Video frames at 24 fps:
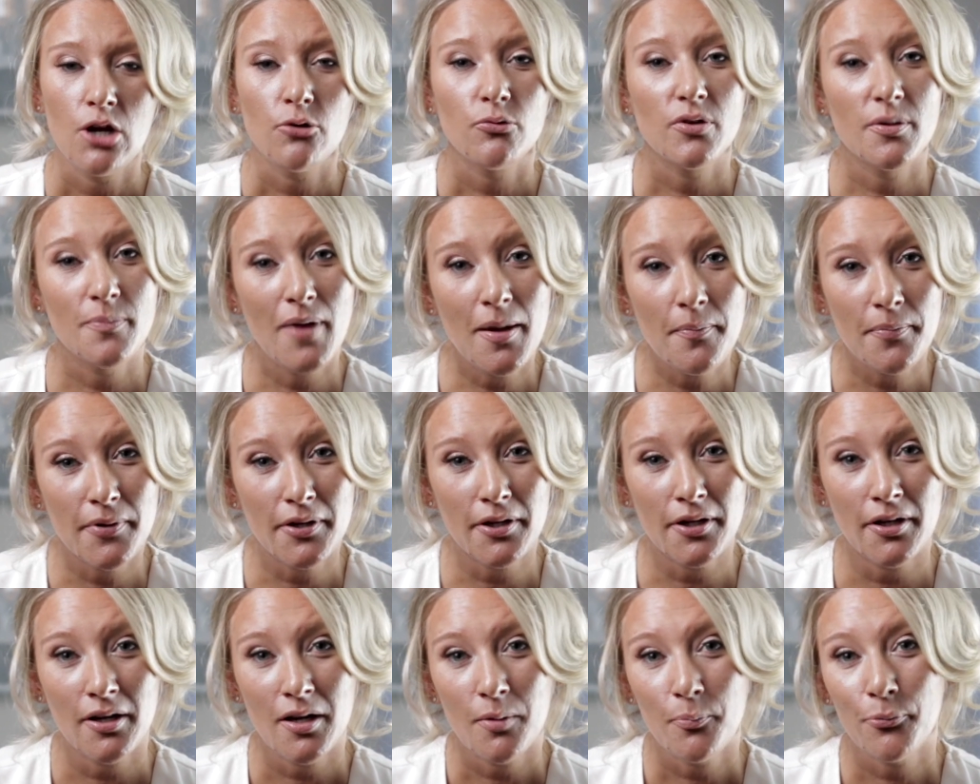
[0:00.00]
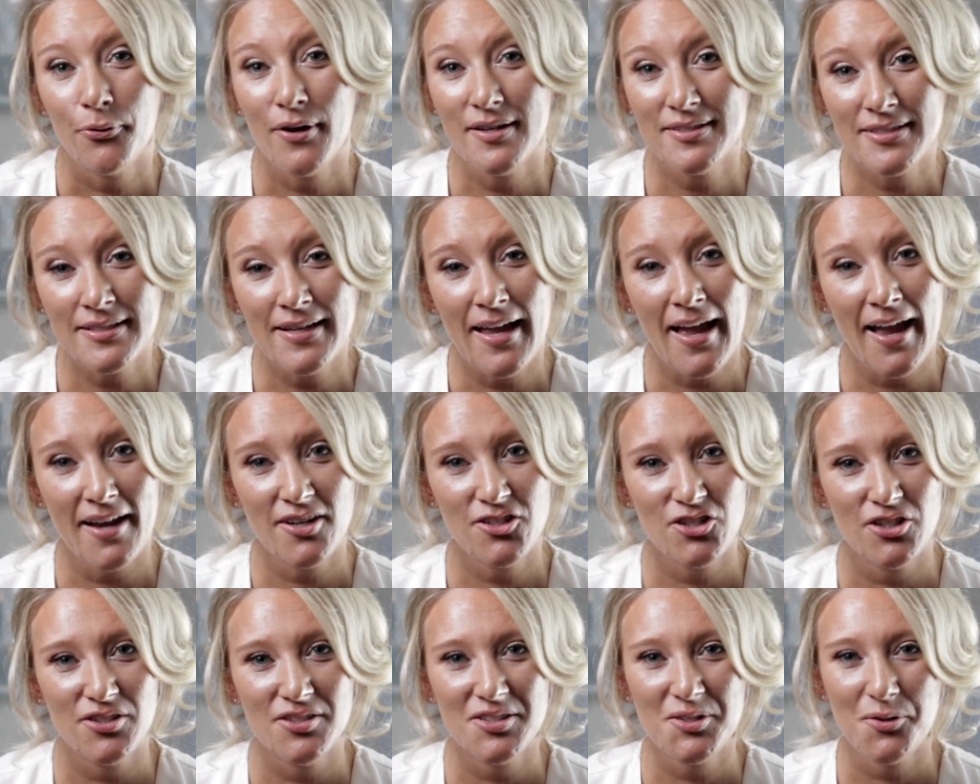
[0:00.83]
Remember, present
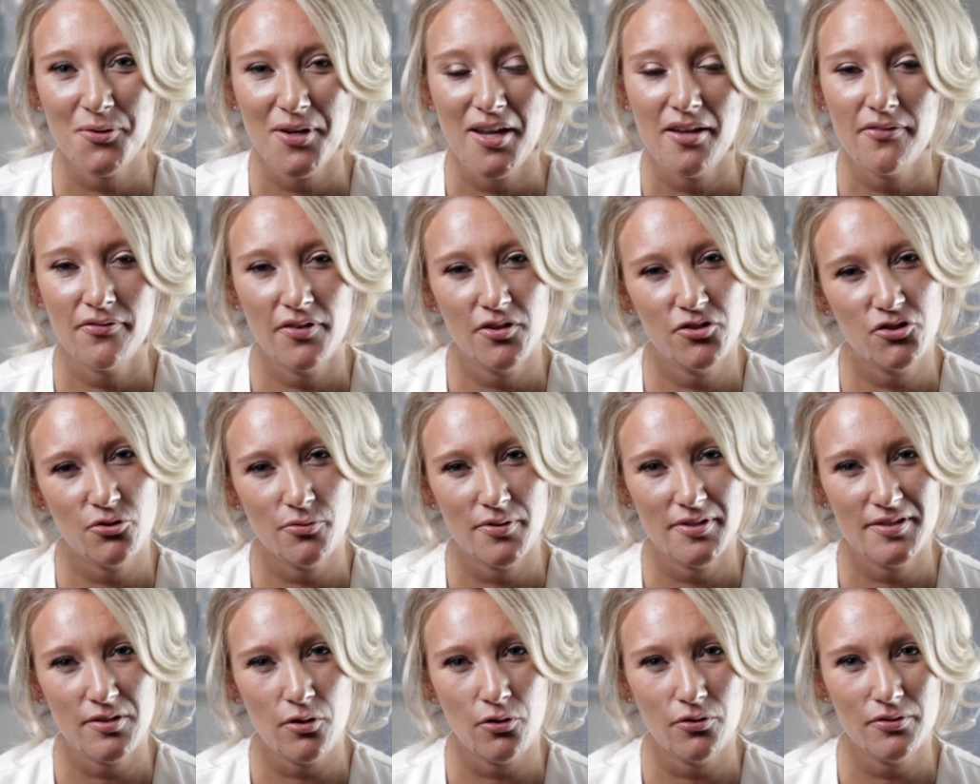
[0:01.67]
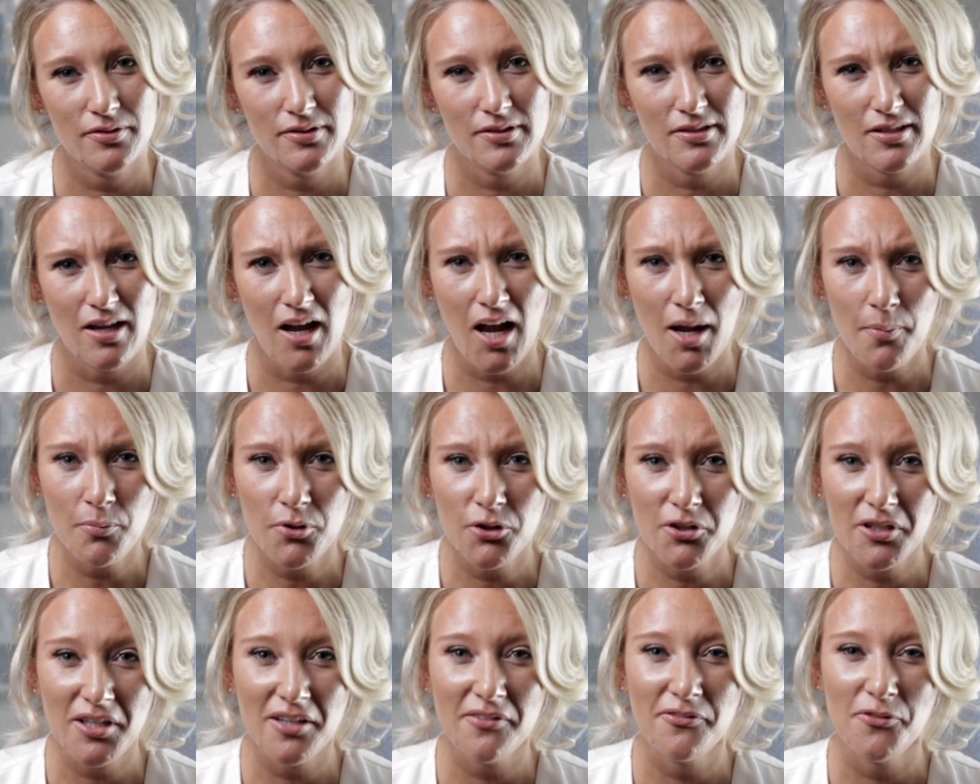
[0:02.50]
actions create future results. I'm
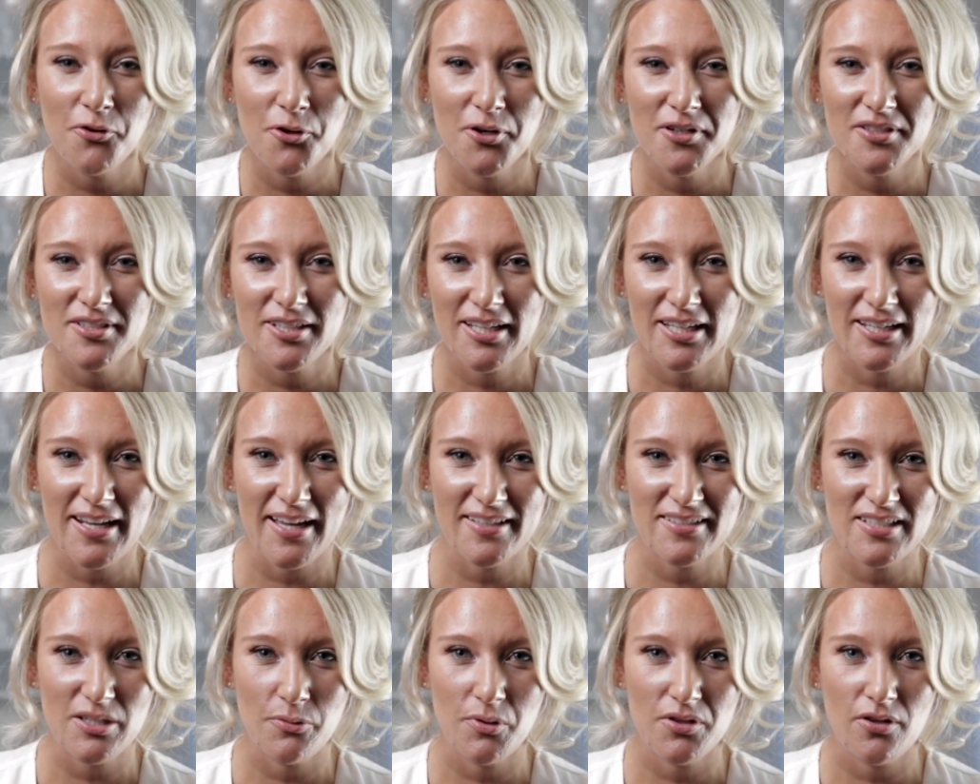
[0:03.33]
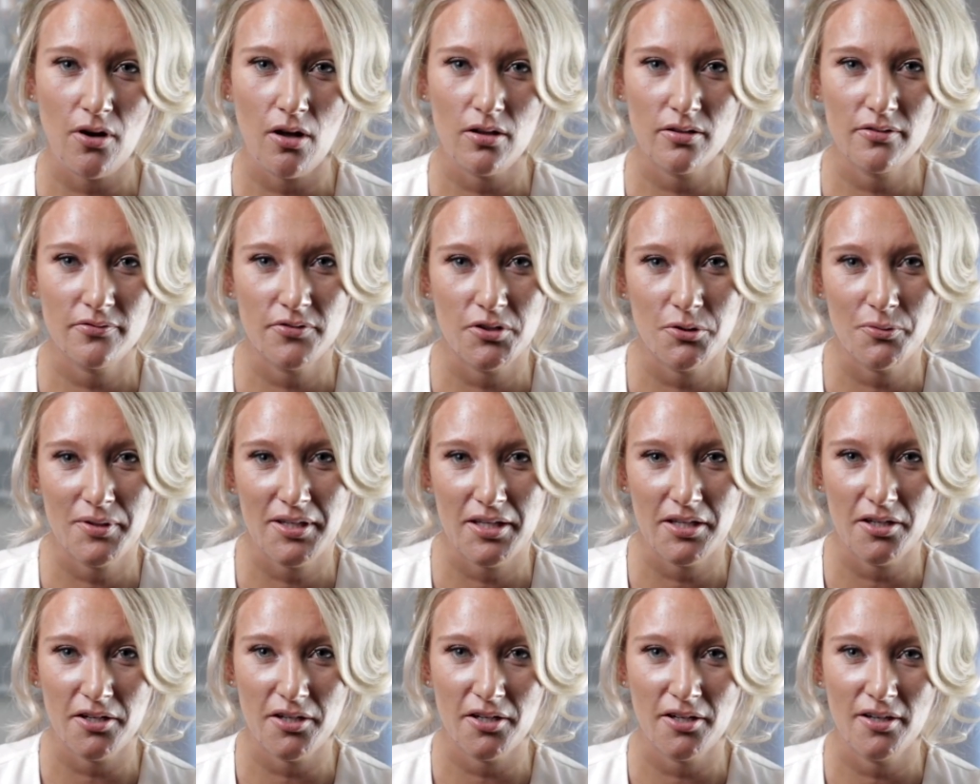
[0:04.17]
looking forward to connecting with all of you
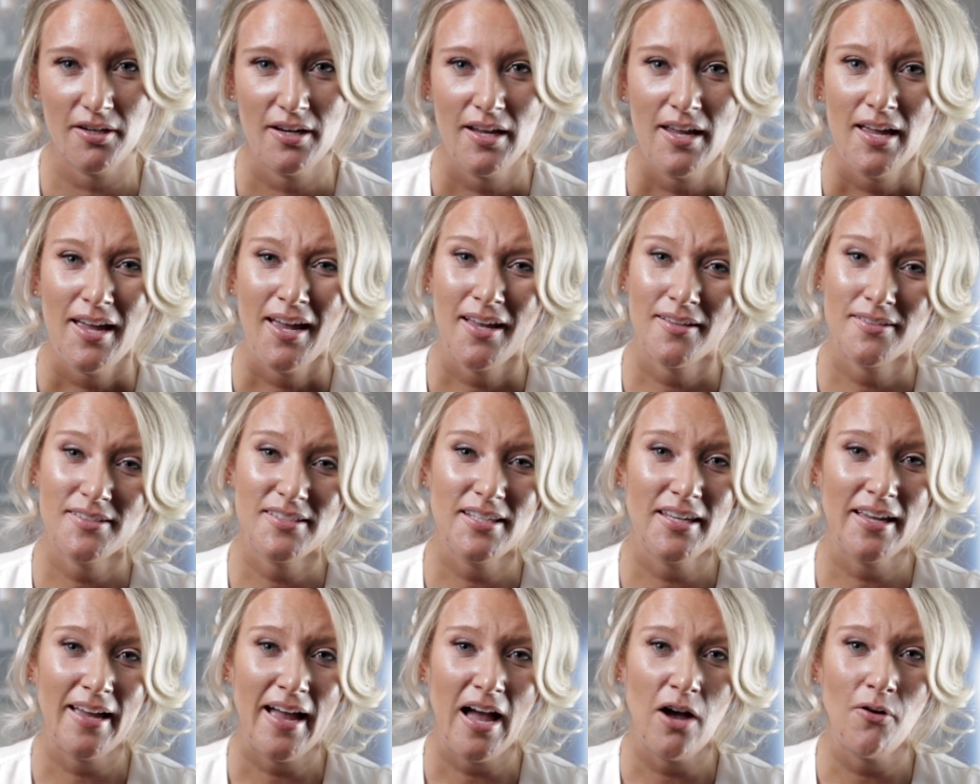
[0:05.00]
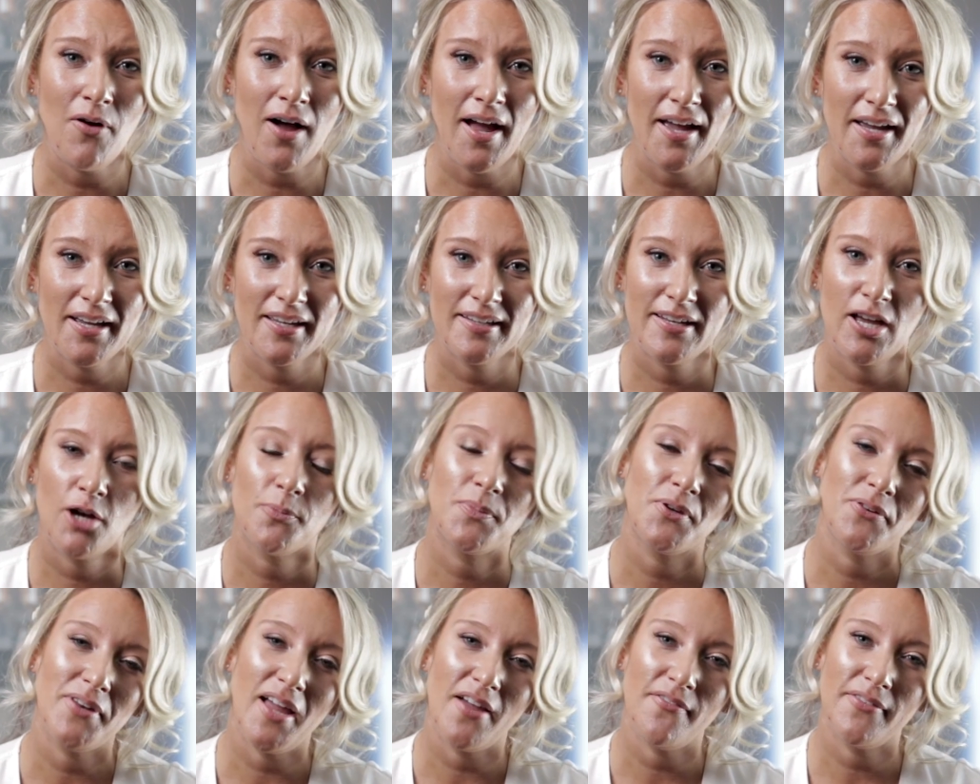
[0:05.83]
here and seeing how I can
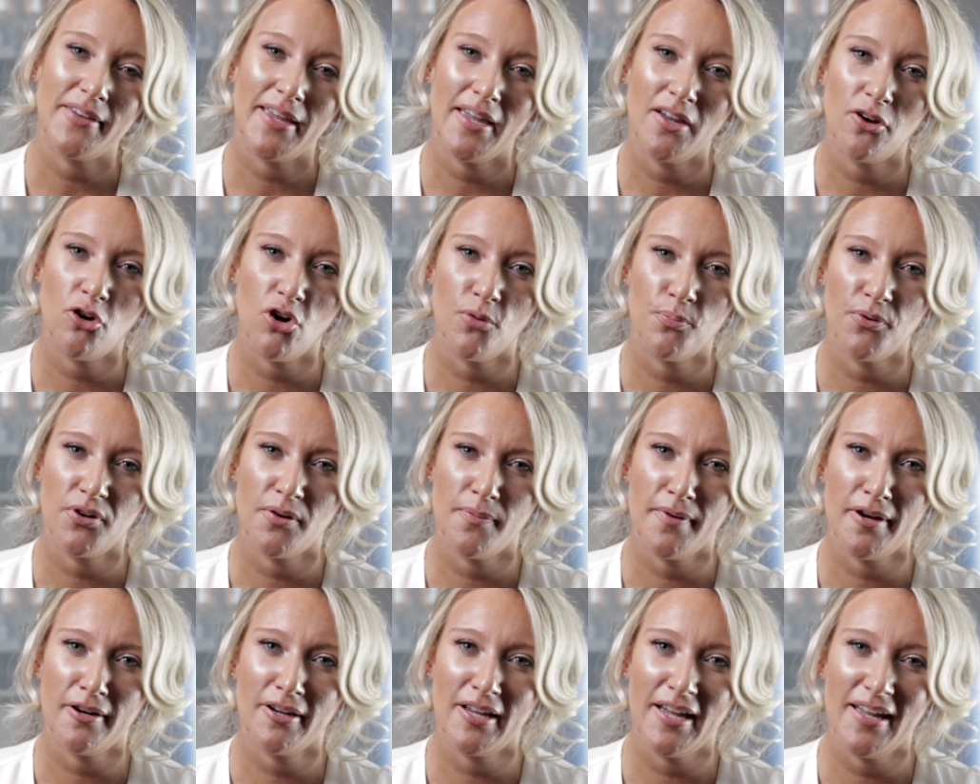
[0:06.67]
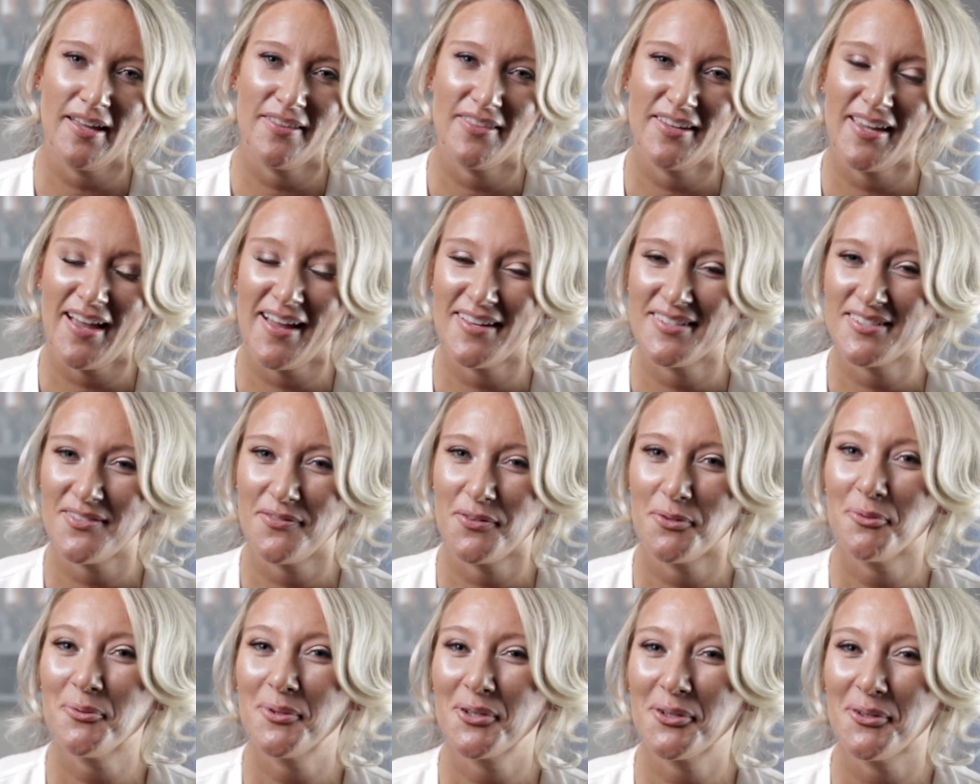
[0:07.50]
help you navigate corporate America in the eyes of
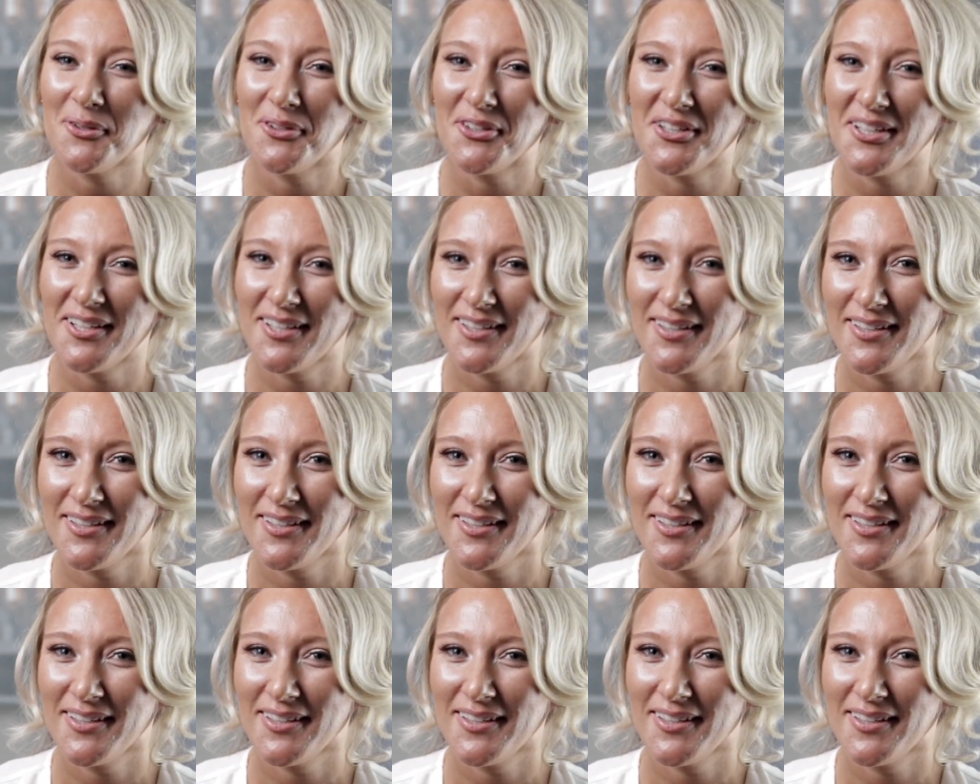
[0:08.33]
a recruiter.